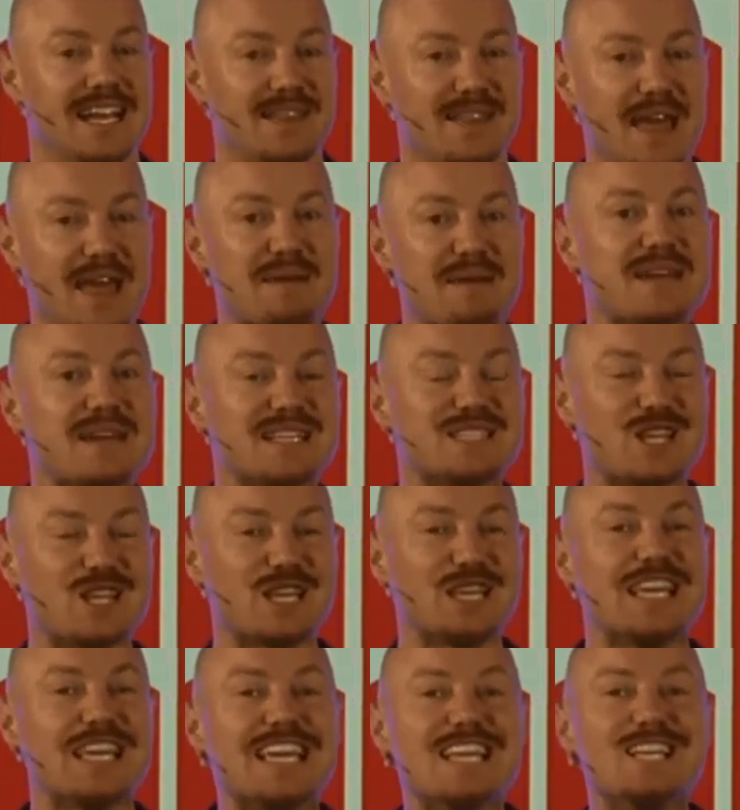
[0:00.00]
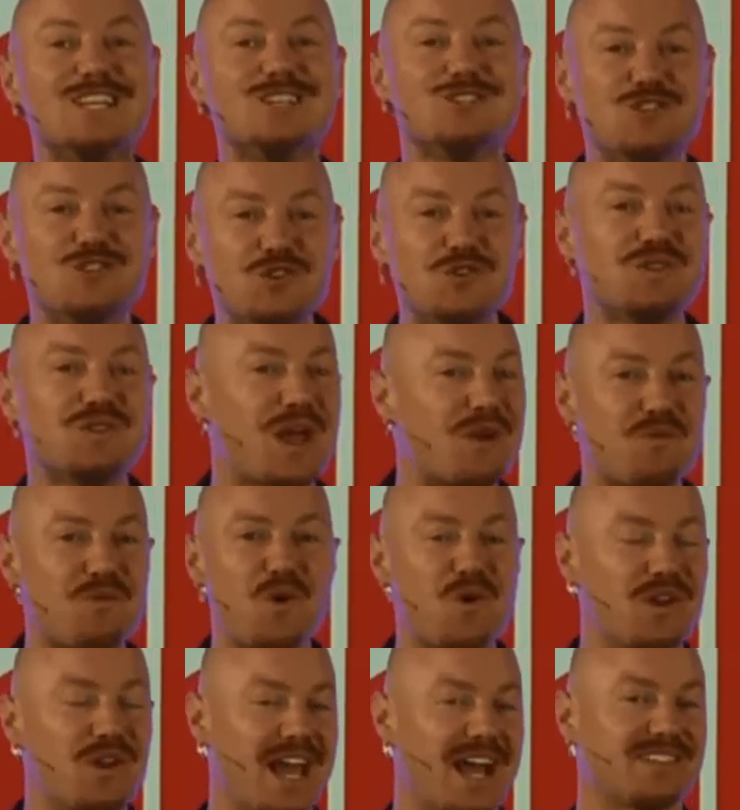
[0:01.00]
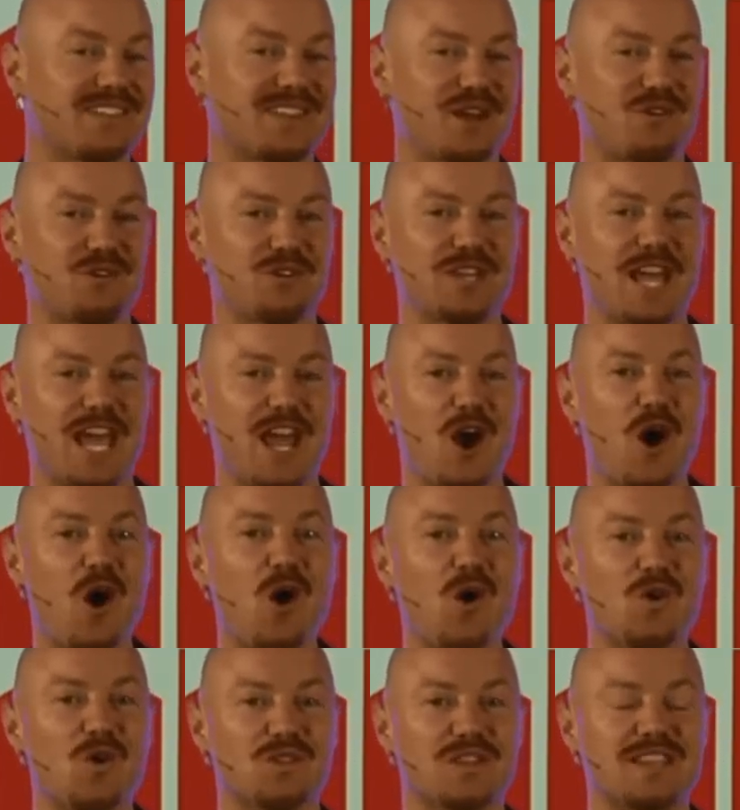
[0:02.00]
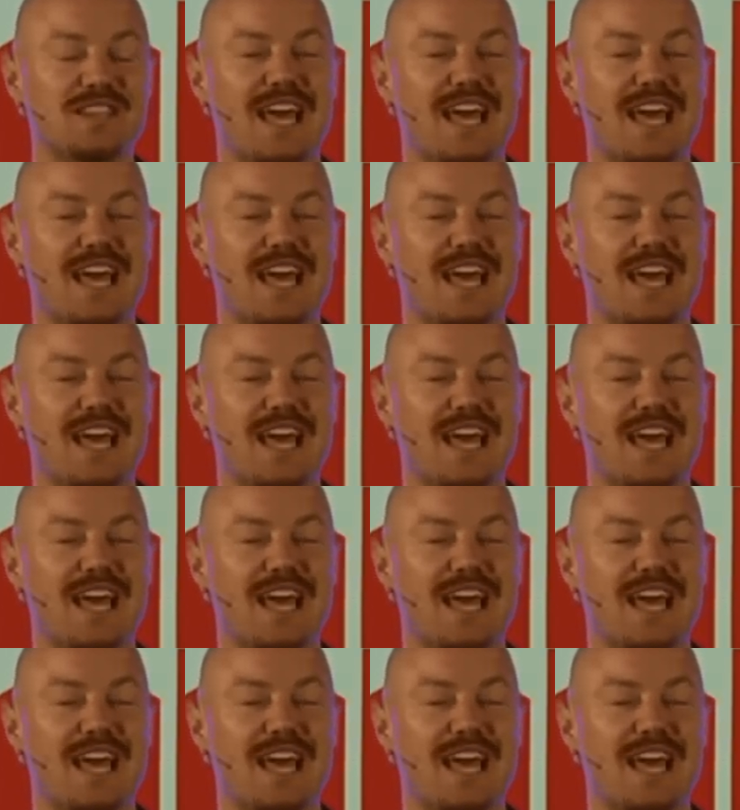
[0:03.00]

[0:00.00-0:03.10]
Now, that means that leaders knew they weren't out there on their own,